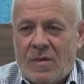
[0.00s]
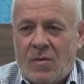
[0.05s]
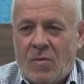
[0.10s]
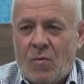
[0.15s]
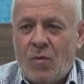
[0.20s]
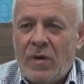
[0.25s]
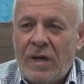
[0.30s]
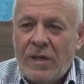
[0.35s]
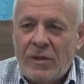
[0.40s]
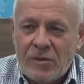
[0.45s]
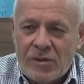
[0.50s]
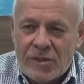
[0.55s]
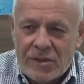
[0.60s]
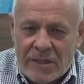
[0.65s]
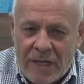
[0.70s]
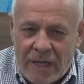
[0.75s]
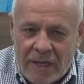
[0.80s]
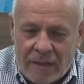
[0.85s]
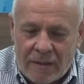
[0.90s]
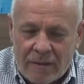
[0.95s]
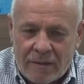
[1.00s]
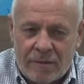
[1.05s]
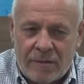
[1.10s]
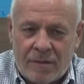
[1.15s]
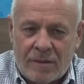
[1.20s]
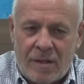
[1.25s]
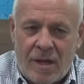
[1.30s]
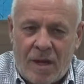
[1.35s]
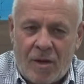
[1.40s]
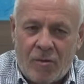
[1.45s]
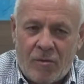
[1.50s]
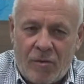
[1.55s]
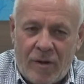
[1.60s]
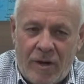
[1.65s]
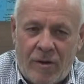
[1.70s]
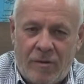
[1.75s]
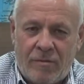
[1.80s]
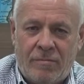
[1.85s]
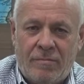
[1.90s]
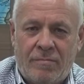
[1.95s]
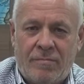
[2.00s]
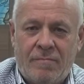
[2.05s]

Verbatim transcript: We need to stand our ground